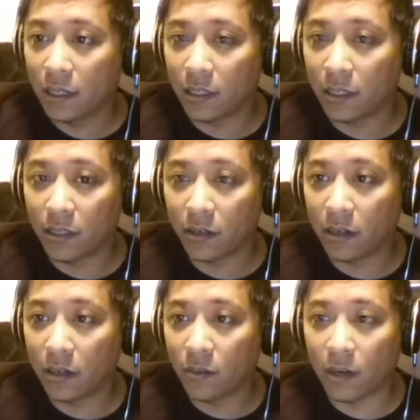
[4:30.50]
you're
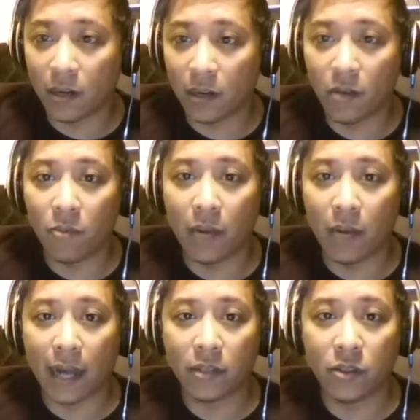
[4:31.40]
going to want to go
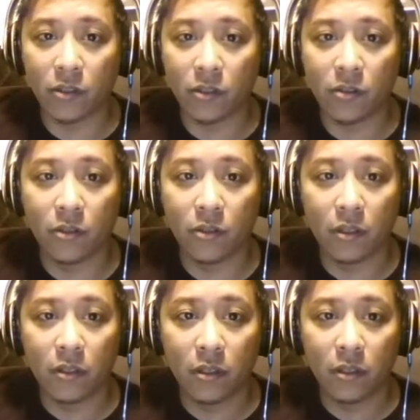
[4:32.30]
back to
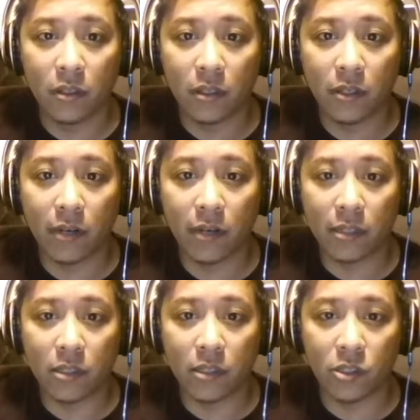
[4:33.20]
your
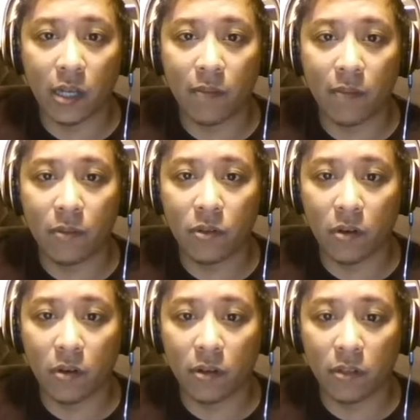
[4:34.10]
Etsy shop, to
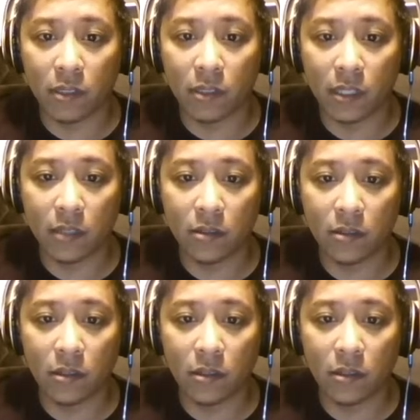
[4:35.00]
all your listings.